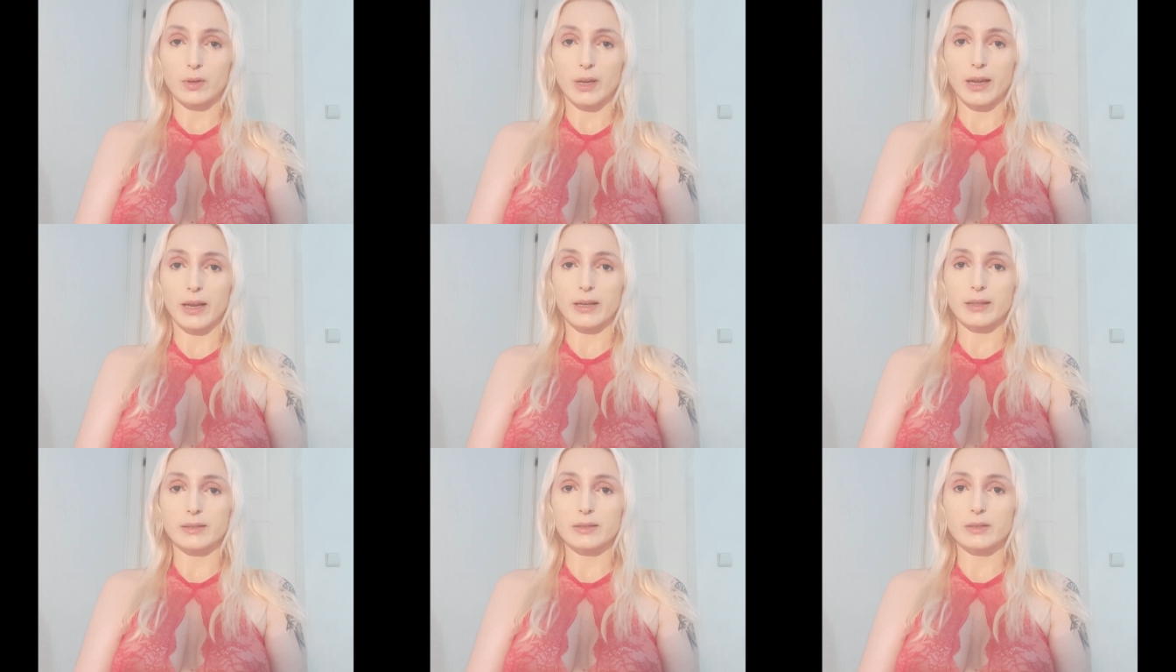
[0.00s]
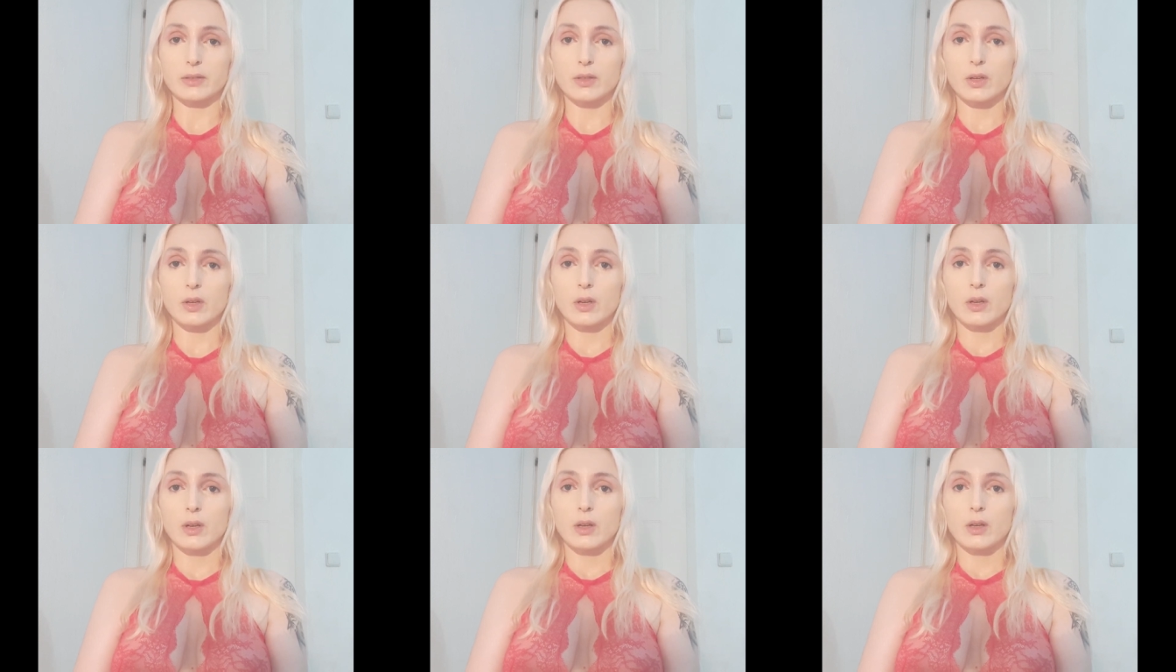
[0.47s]
And
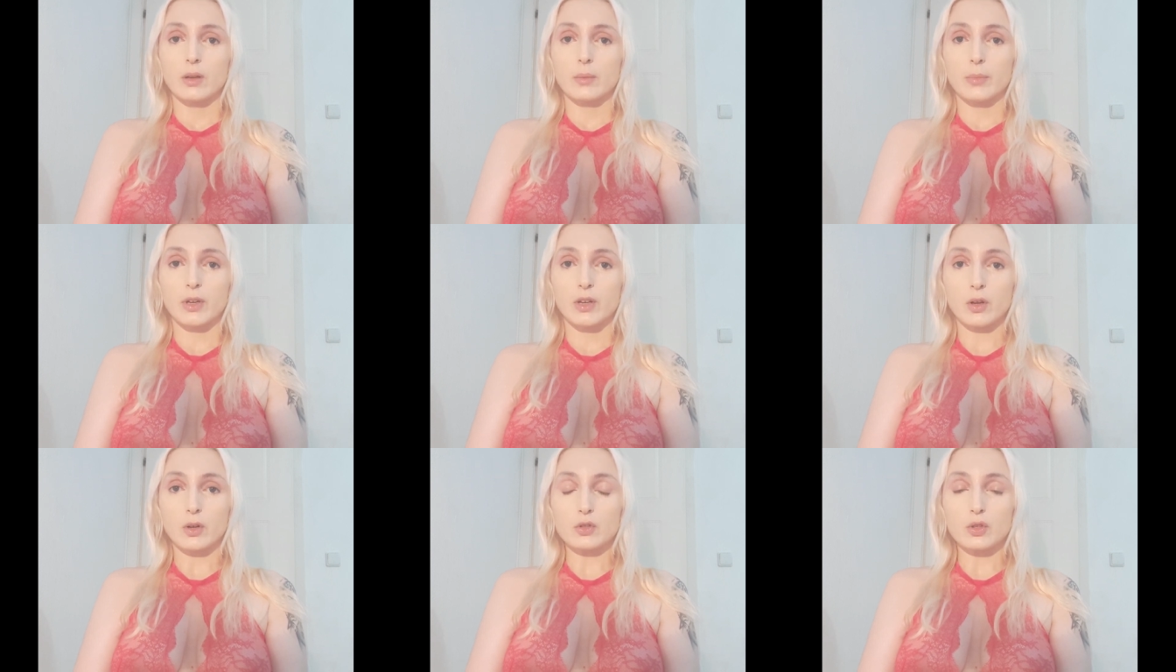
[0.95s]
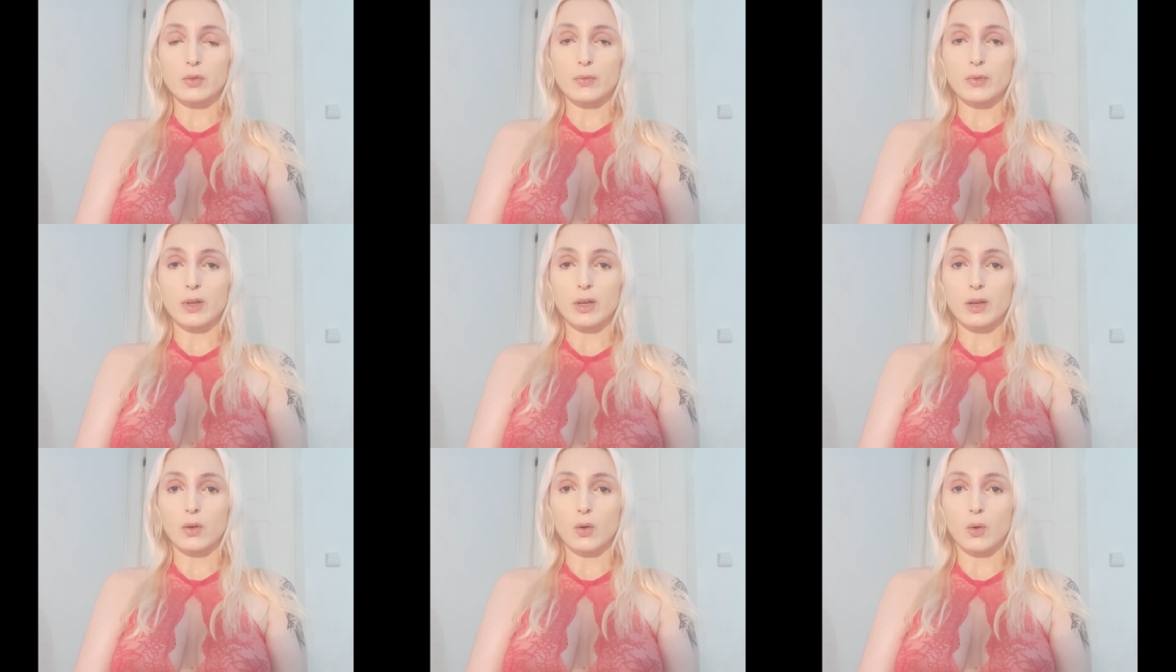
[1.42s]
because of the